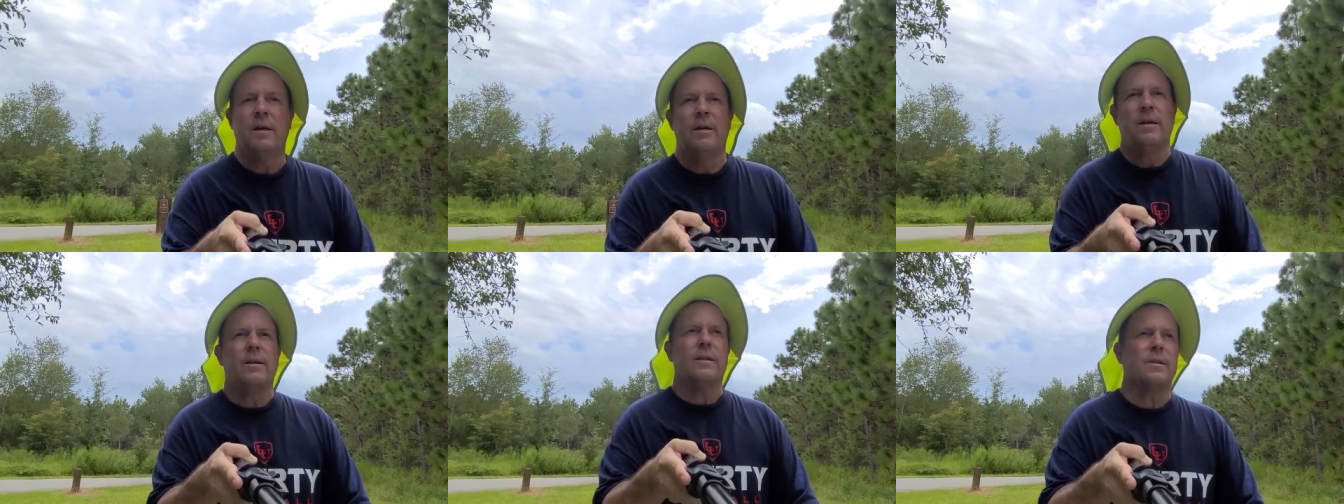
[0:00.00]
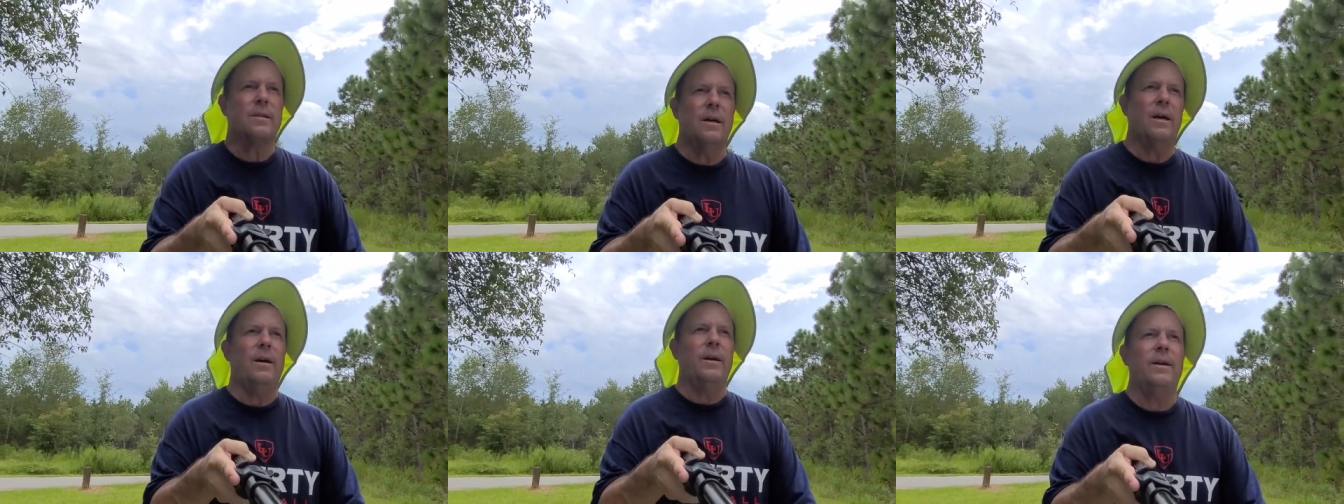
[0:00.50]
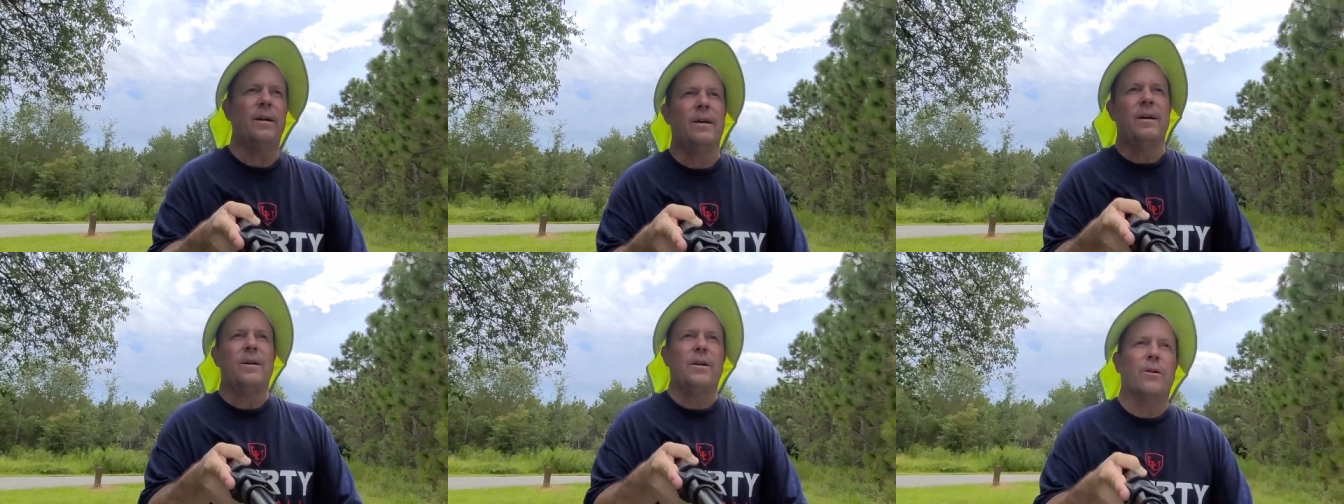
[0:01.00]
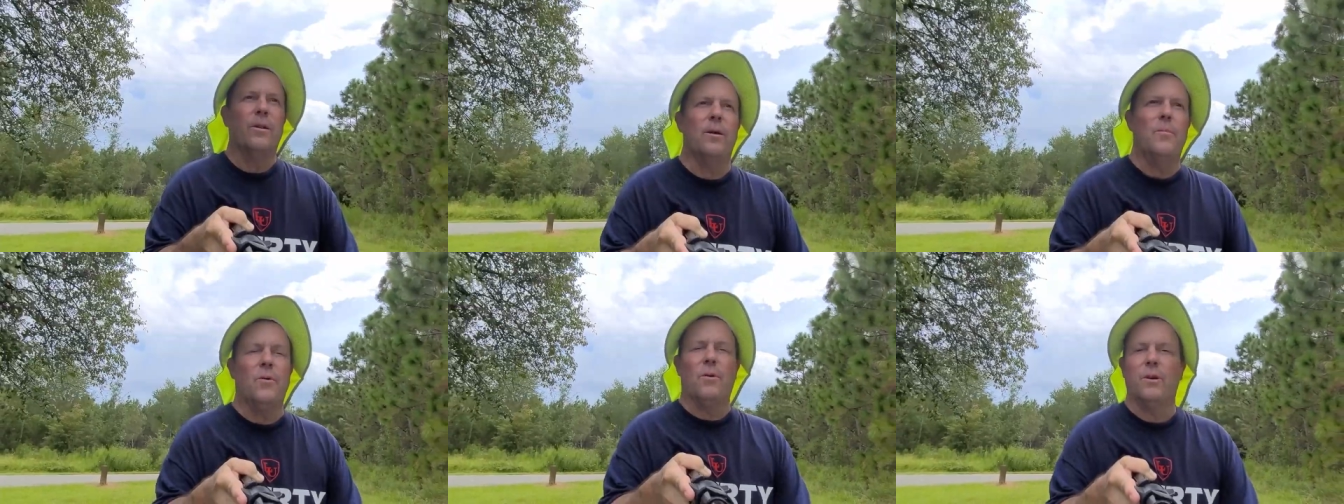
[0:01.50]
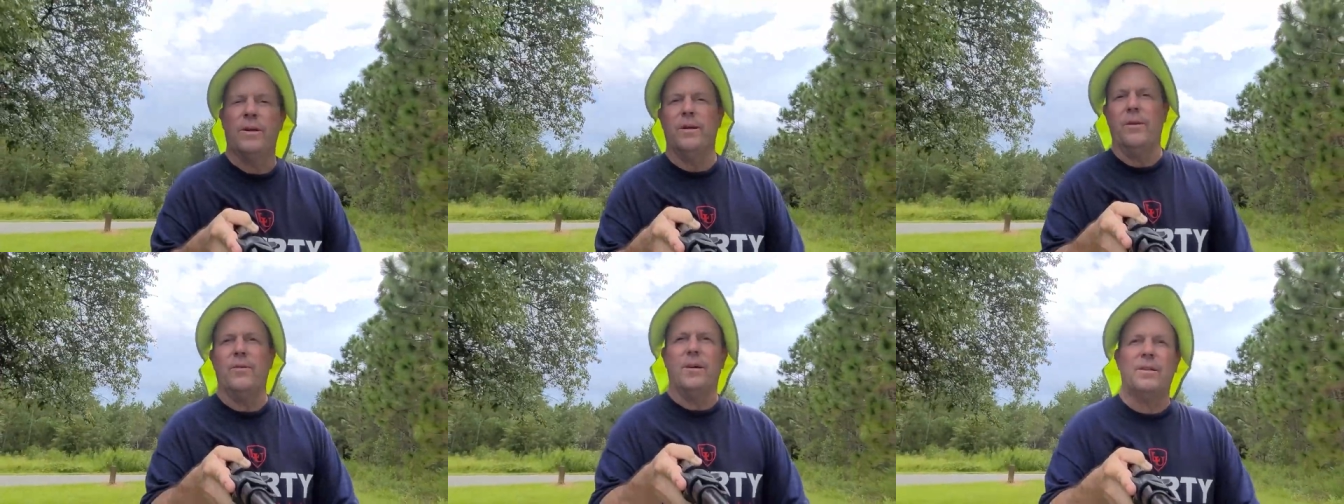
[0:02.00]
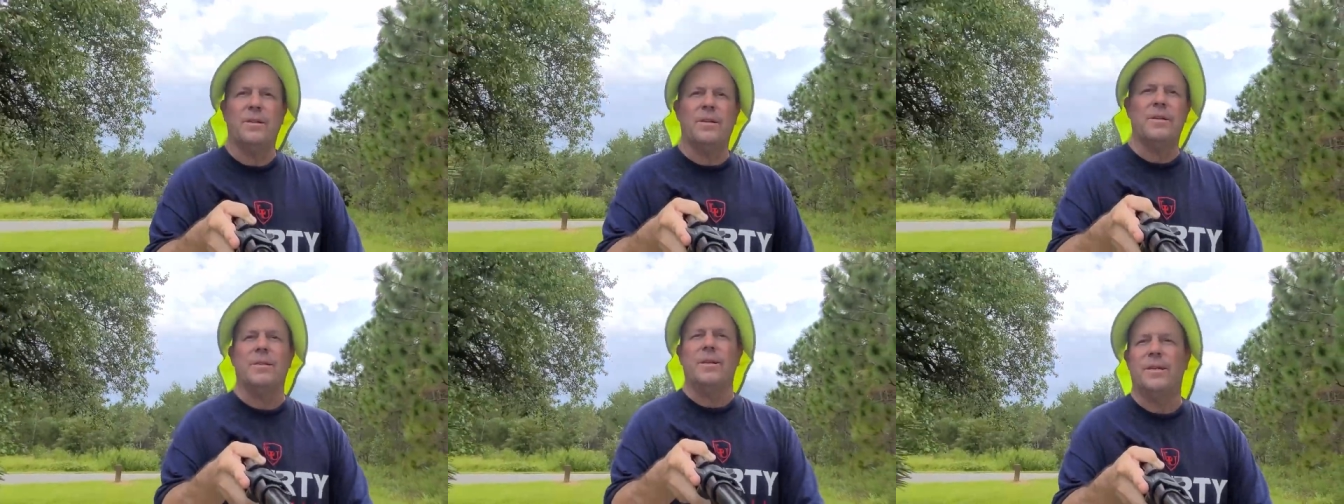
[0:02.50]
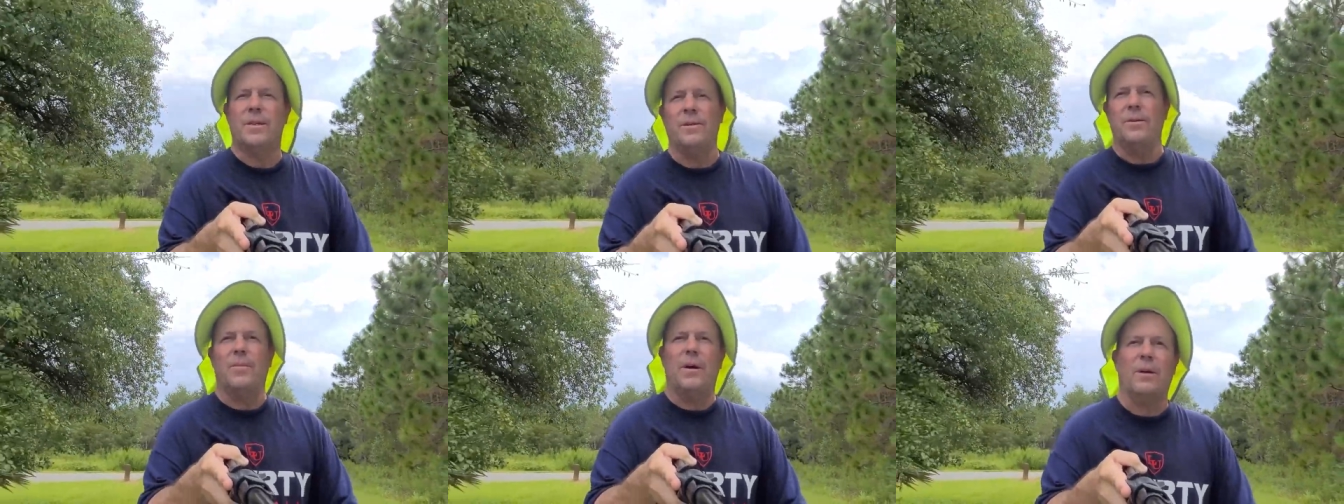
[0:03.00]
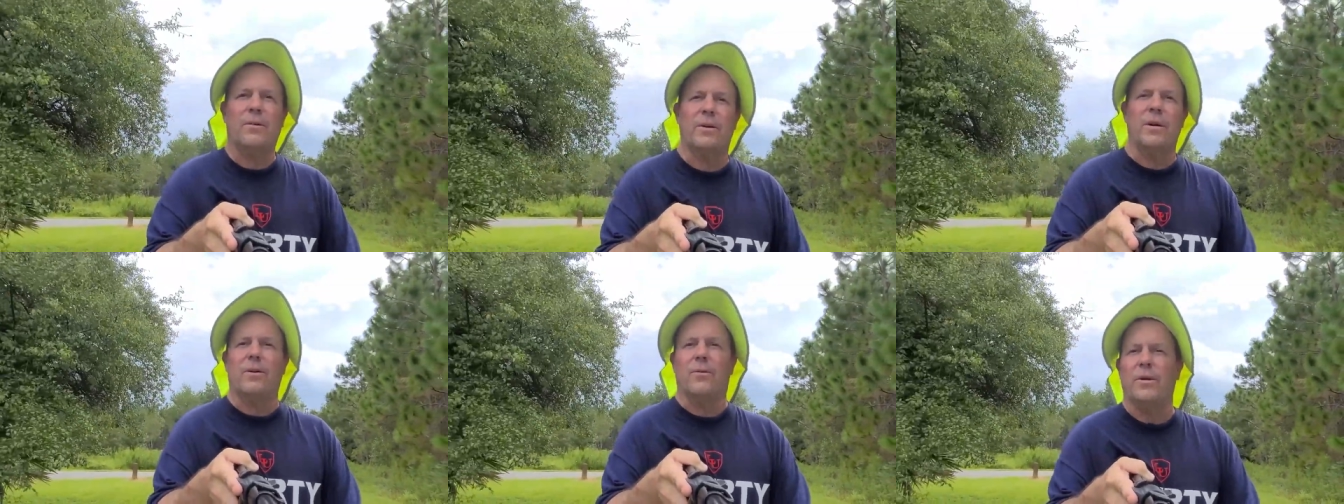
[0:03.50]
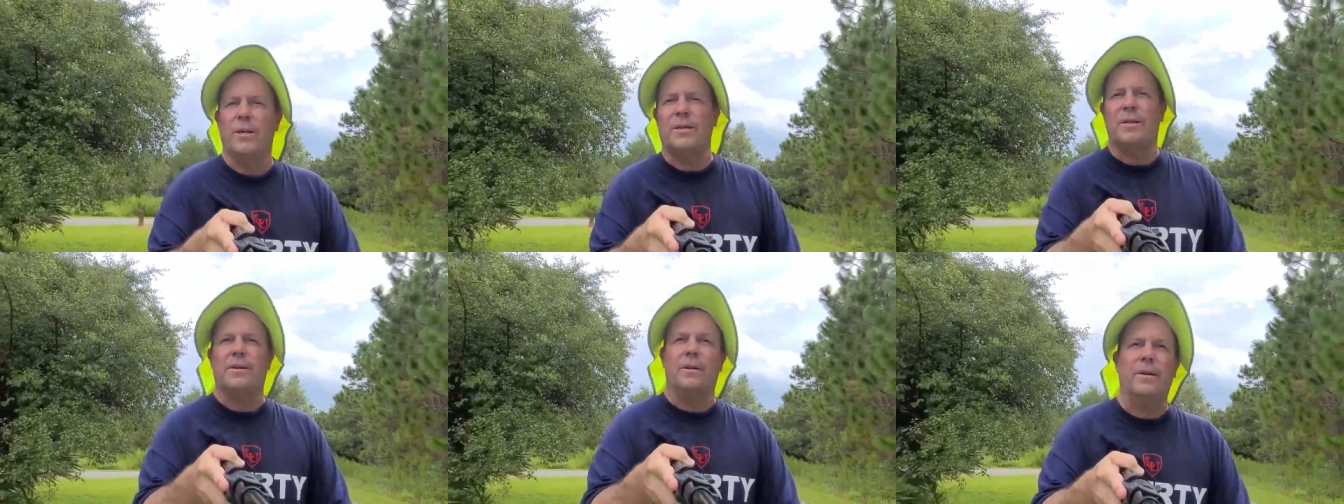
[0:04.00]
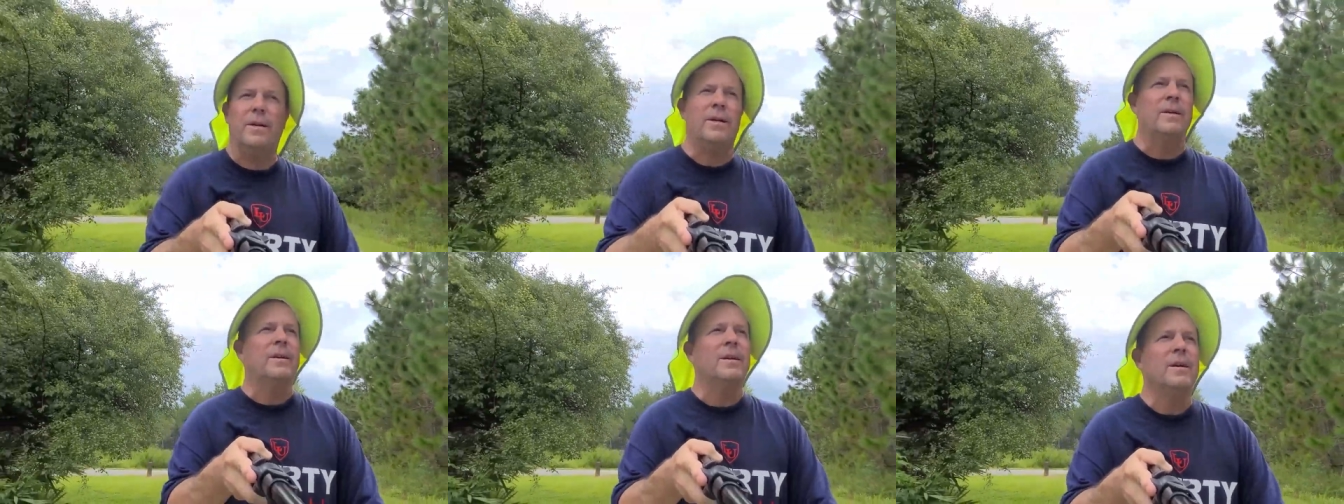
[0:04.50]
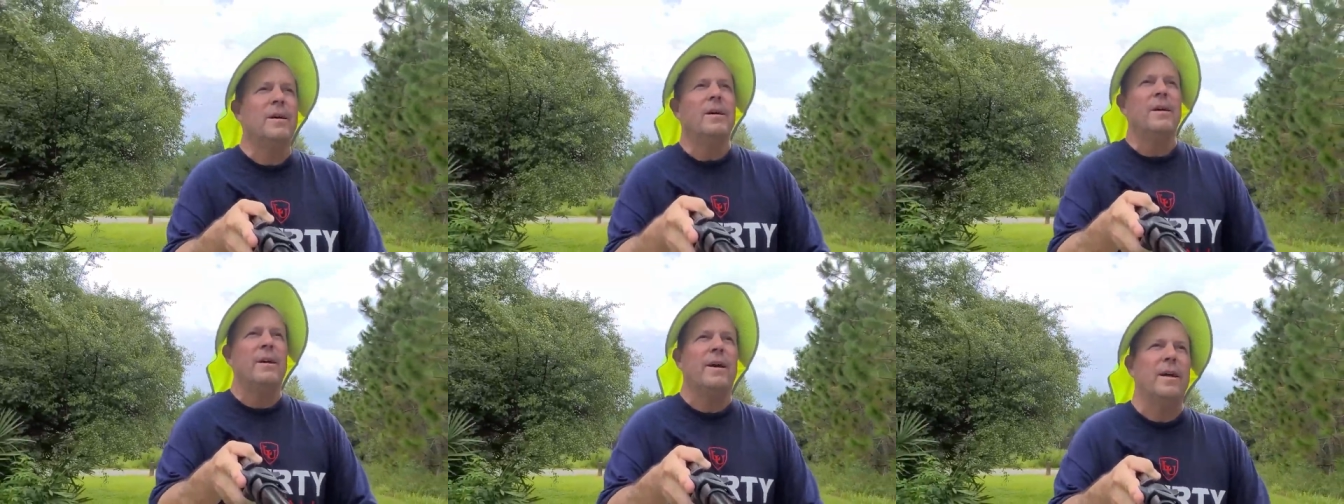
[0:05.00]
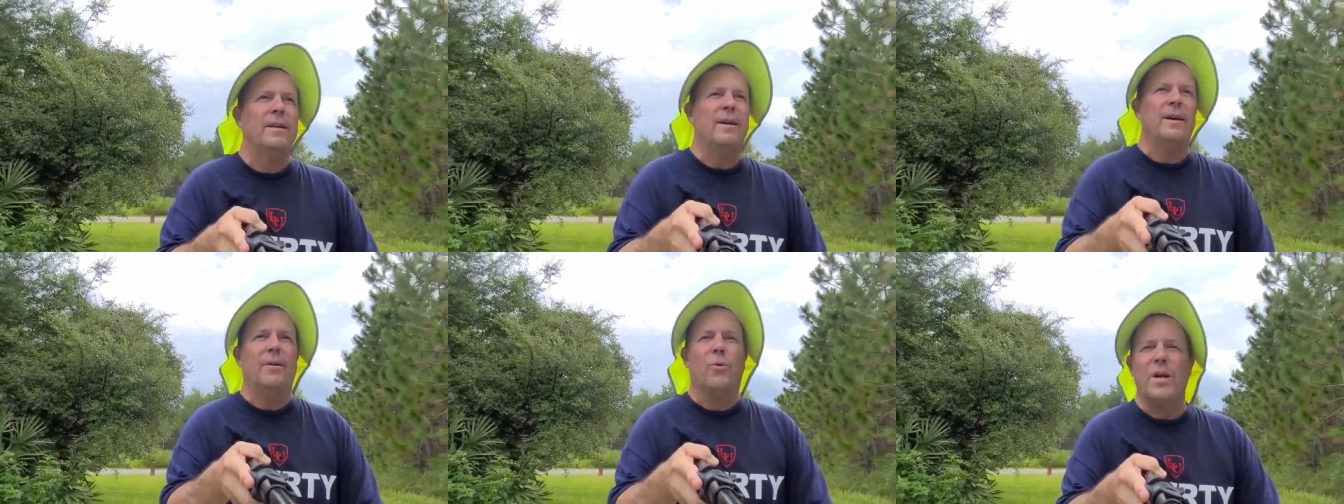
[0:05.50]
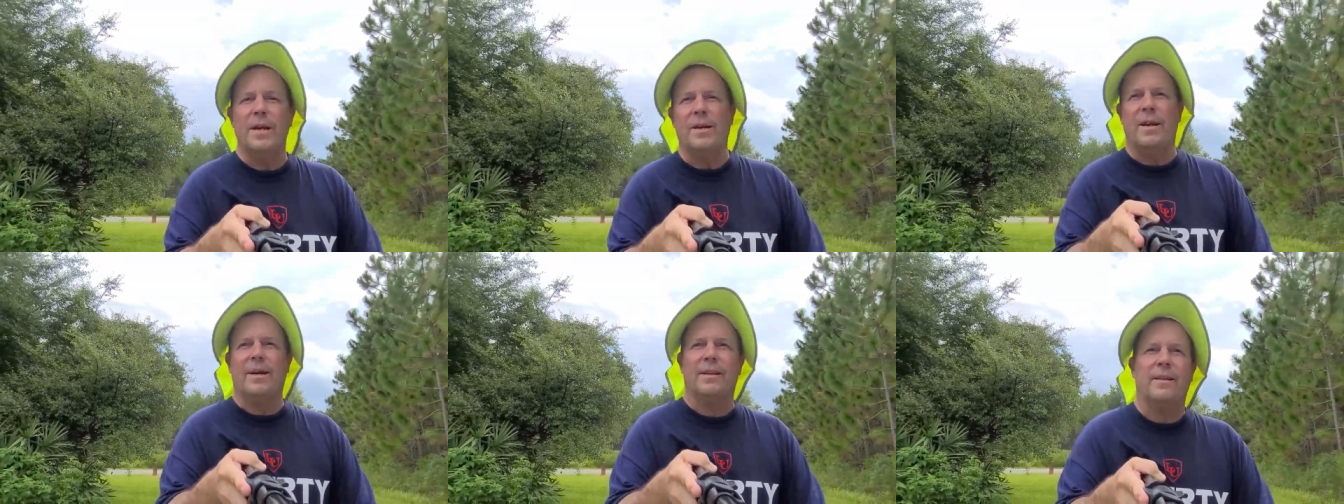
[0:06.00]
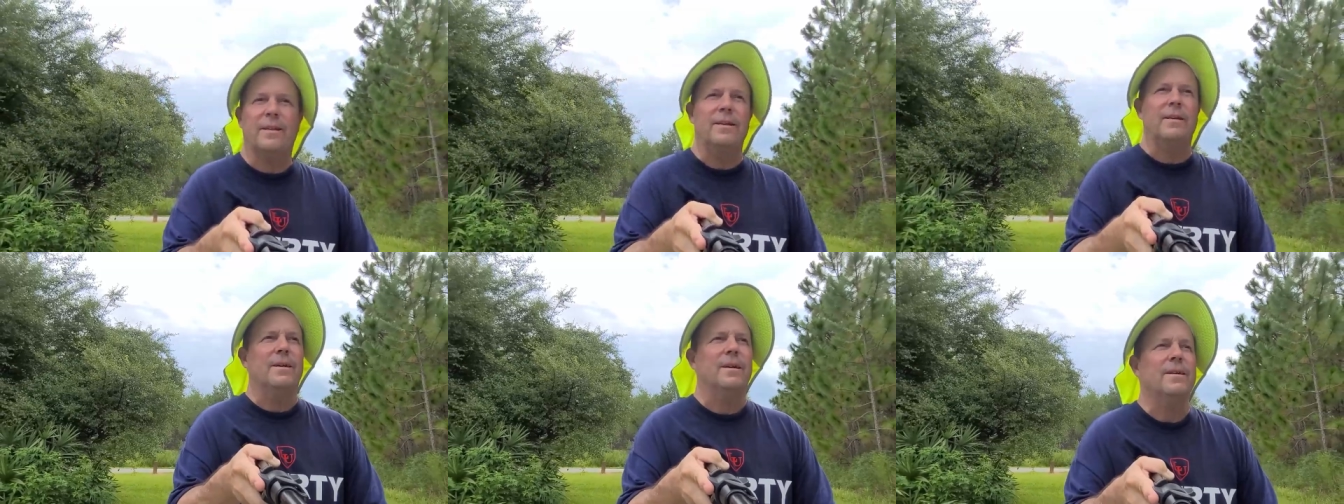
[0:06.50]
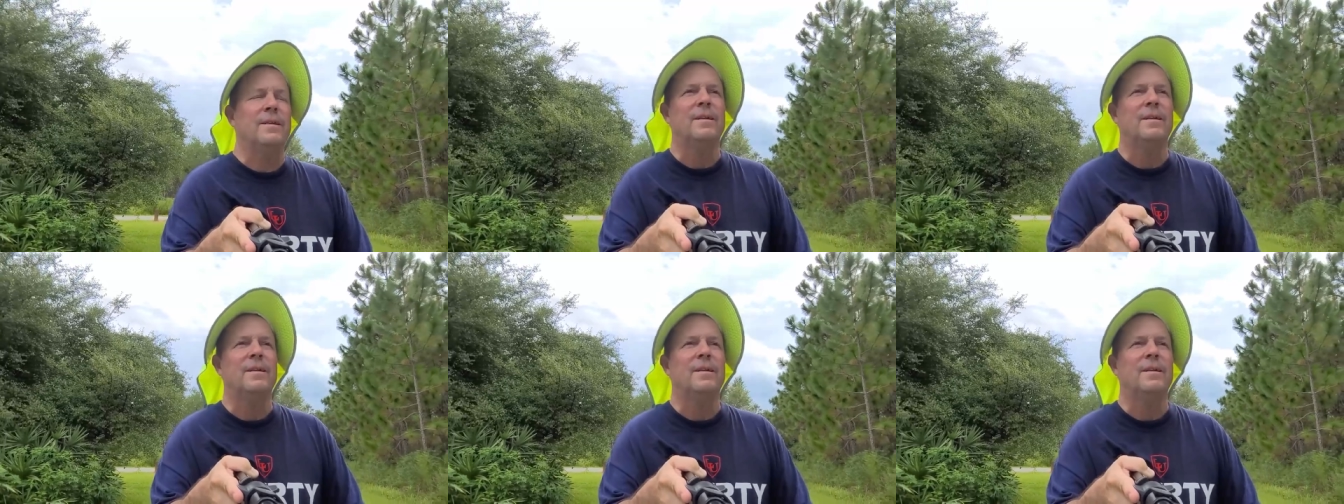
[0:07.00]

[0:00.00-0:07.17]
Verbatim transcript: Because, uh, you know, they're more interested in teaching you about critical race theory and uh, weeding out the, uh,